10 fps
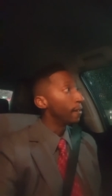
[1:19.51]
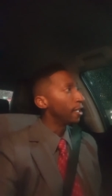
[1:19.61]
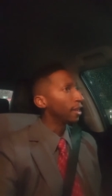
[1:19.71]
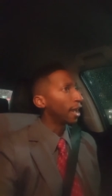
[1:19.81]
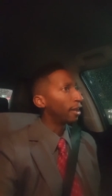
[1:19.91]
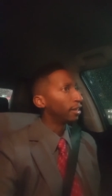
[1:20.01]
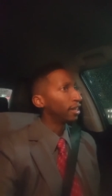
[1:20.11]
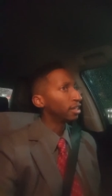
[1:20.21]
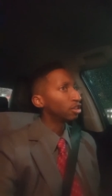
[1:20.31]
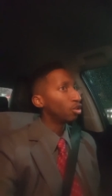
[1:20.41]
anyhow,
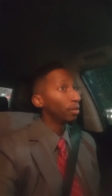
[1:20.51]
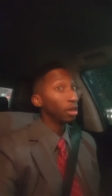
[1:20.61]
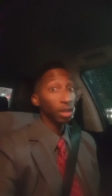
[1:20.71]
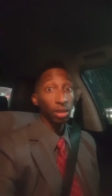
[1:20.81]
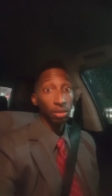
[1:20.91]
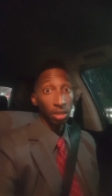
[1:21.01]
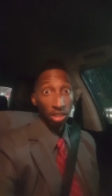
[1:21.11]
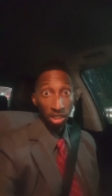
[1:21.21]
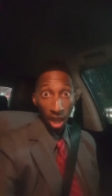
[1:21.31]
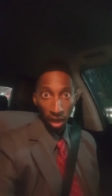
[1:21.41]
then he told me
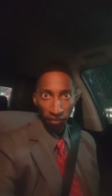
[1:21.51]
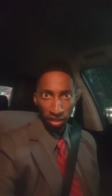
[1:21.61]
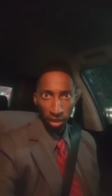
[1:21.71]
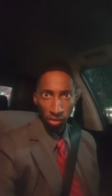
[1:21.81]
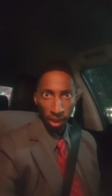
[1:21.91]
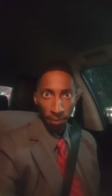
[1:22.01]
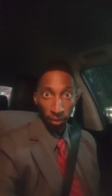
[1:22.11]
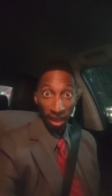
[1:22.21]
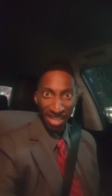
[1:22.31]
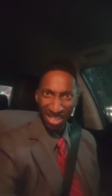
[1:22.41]
it's a dollar fifty to swipe your
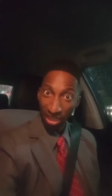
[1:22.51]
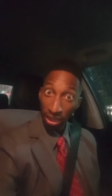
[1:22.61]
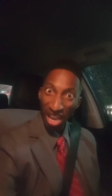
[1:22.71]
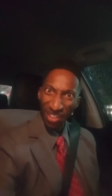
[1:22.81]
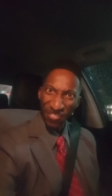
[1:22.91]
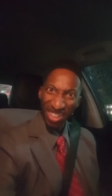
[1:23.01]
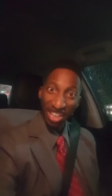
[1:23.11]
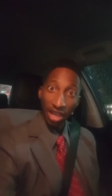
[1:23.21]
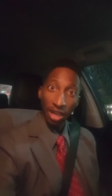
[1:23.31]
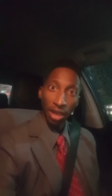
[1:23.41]
thing. I said, a dollar fifty?